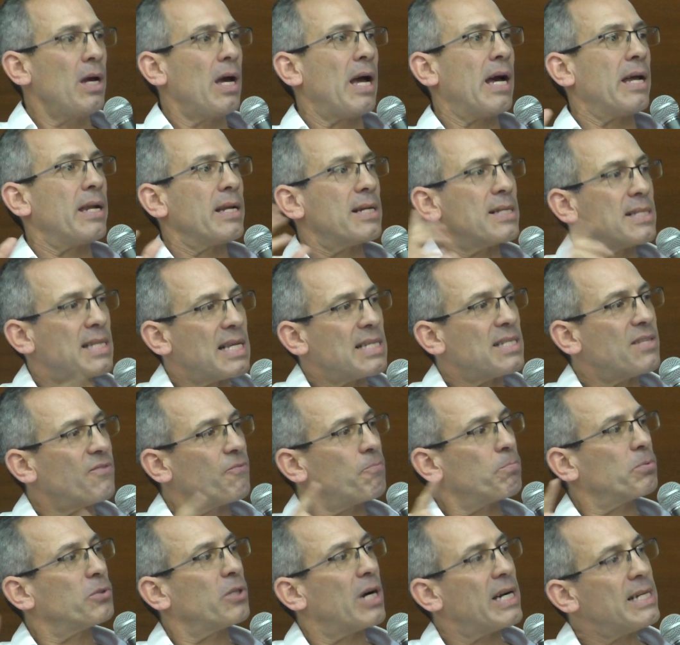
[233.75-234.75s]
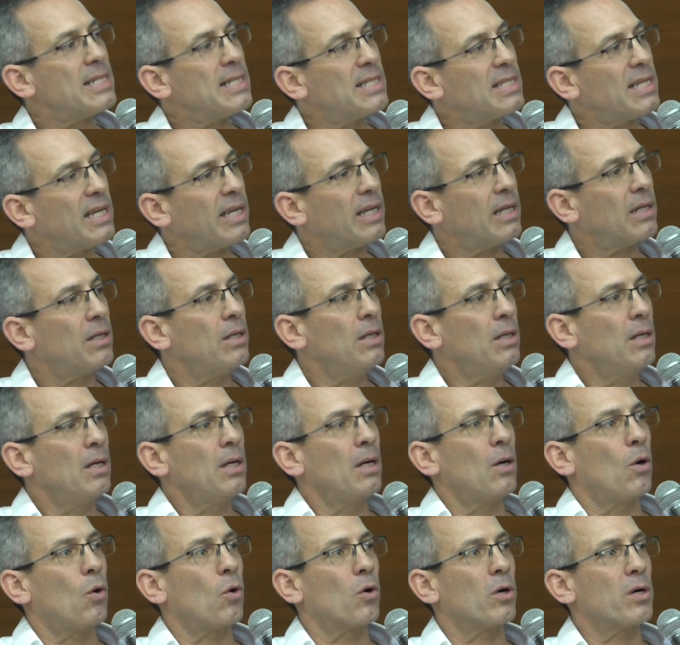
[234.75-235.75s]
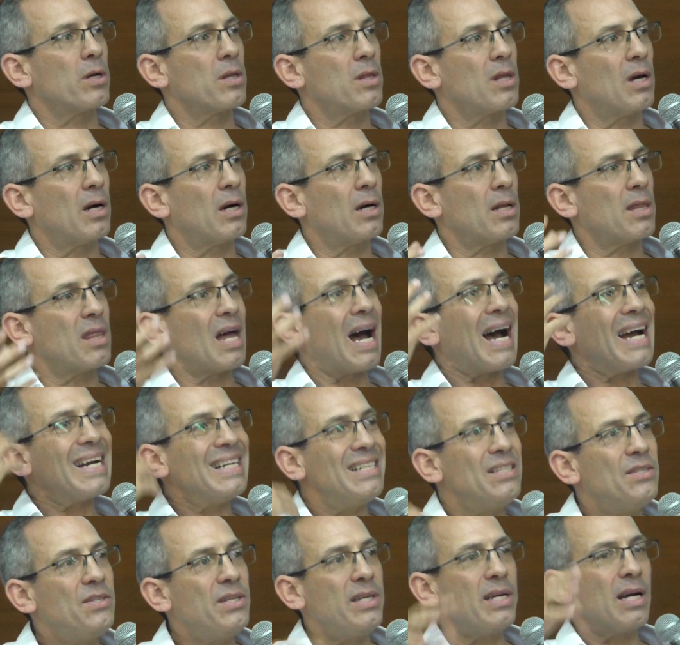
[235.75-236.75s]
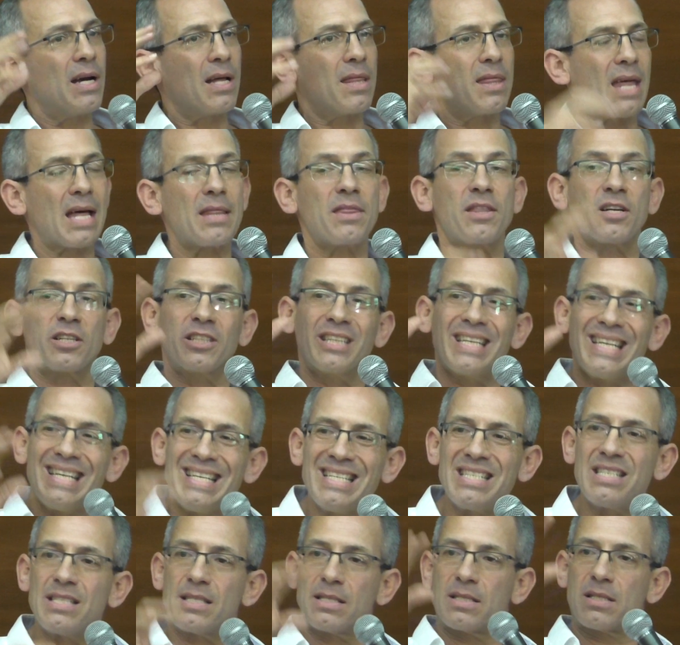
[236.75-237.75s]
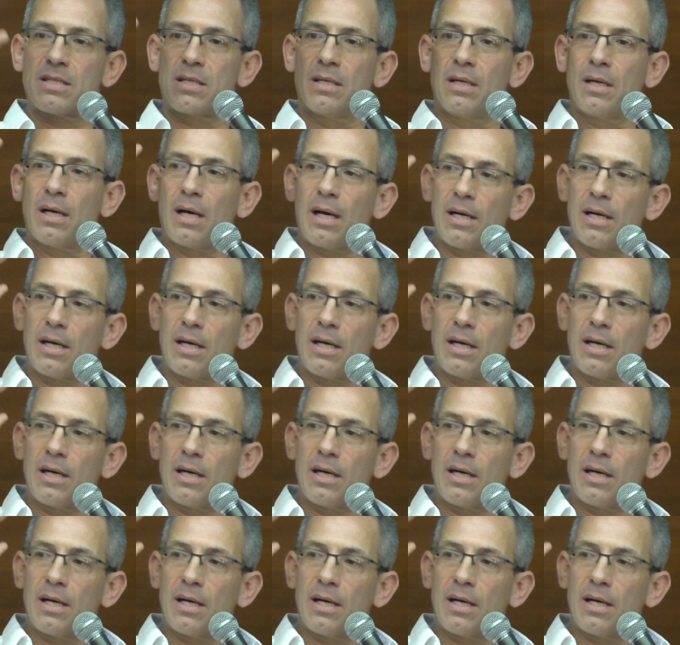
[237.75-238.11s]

and excessive pricing, or the idea that there is